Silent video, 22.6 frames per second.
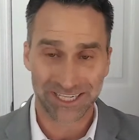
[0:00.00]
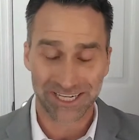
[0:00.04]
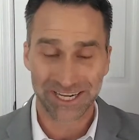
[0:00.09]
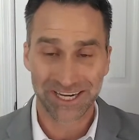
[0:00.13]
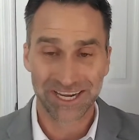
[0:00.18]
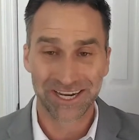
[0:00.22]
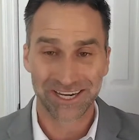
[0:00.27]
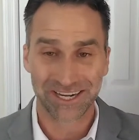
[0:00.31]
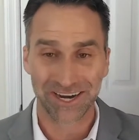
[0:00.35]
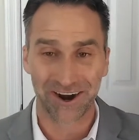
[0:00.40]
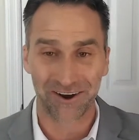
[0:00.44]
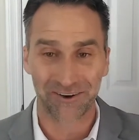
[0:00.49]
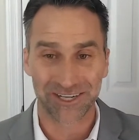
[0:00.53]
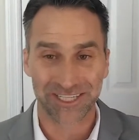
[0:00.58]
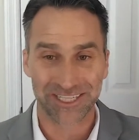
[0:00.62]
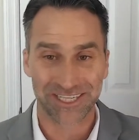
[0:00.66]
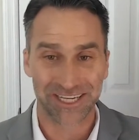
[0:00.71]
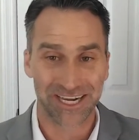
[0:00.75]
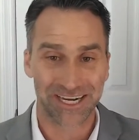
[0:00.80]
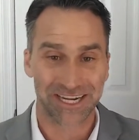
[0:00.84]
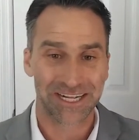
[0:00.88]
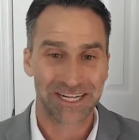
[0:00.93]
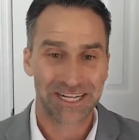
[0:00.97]

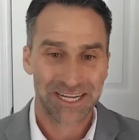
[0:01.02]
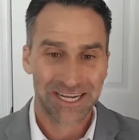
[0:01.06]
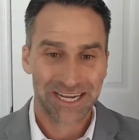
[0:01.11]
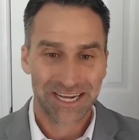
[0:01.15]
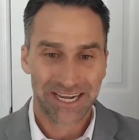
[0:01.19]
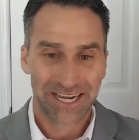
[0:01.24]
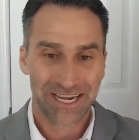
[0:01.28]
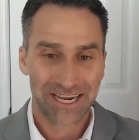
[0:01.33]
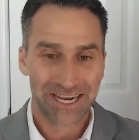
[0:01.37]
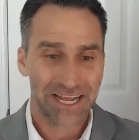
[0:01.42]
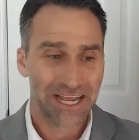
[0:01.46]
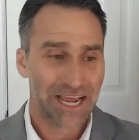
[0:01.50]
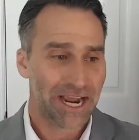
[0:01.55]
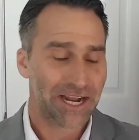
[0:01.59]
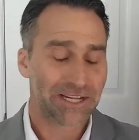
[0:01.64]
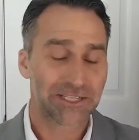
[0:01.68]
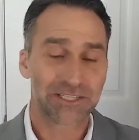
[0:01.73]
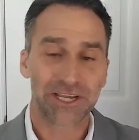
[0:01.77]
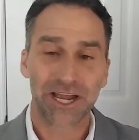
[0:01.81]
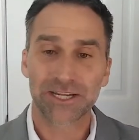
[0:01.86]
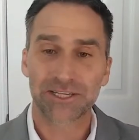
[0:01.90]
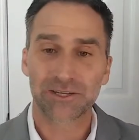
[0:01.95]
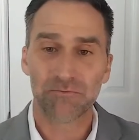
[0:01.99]
It's
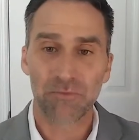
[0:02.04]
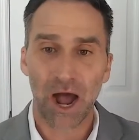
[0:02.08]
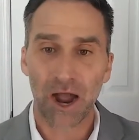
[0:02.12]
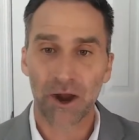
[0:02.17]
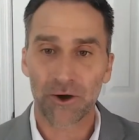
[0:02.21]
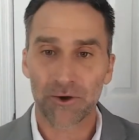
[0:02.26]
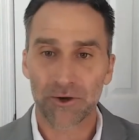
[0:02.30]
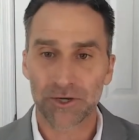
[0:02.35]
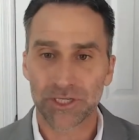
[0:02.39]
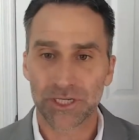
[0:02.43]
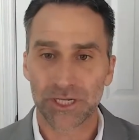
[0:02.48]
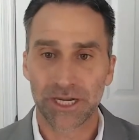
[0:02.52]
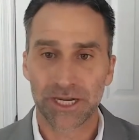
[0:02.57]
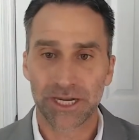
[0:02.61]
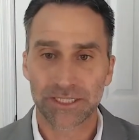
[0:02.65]
like democracy.